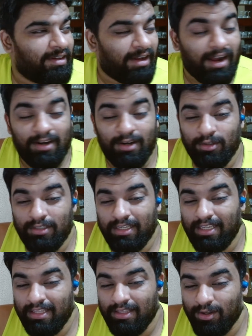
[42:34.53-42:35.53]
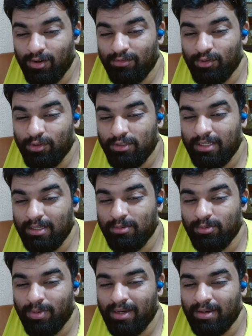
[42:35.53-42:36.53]
I don't think either of those
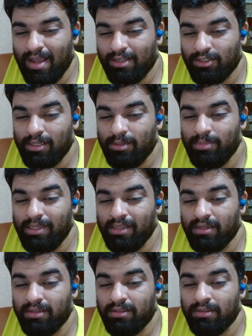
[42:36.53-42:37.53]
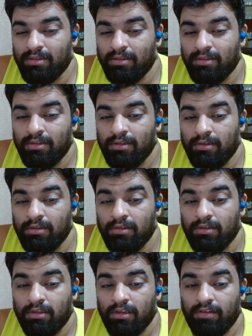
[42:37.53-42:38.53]
teams might actually be in it.
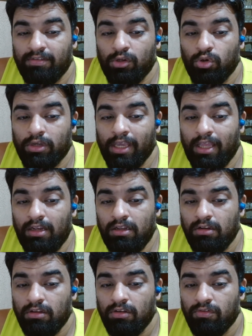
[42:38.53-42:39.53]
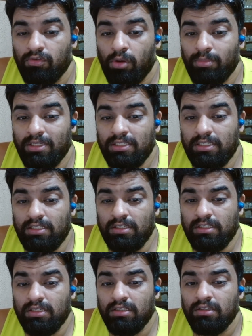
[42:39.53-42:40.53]
Here we go, Kane. From
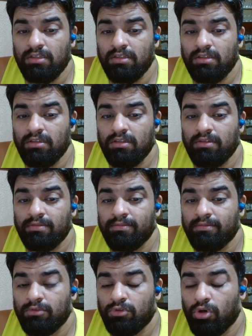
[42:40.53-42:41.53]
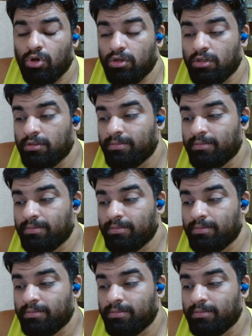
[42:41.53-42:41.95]
distance? Corner.